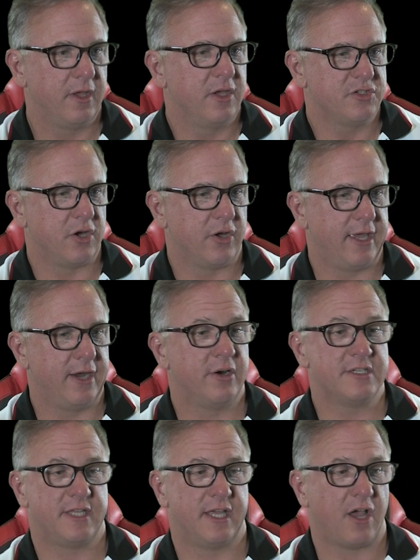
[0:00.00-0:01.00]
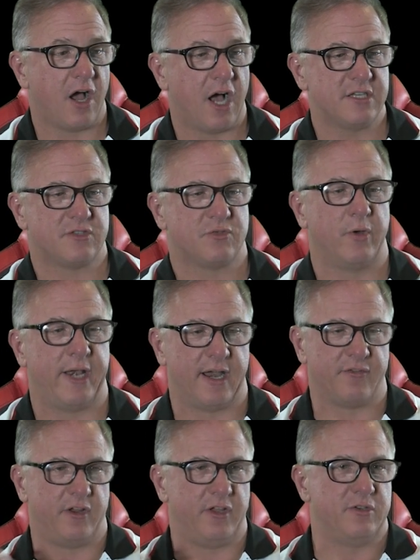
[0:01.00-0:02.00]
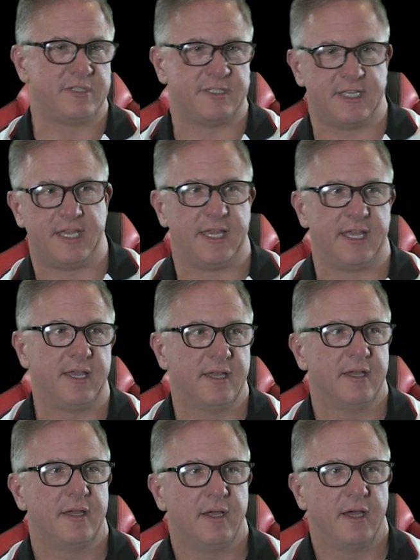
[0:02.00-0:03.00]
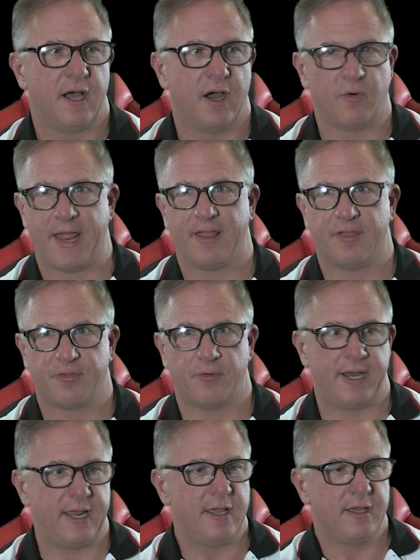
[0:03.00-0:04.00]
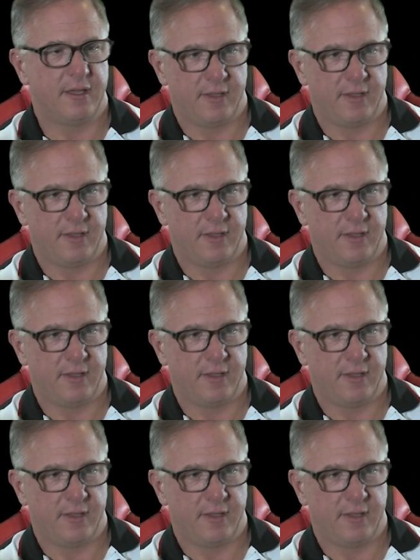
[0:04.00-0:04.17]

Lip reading: So here is the cost whenever you see a rank 3.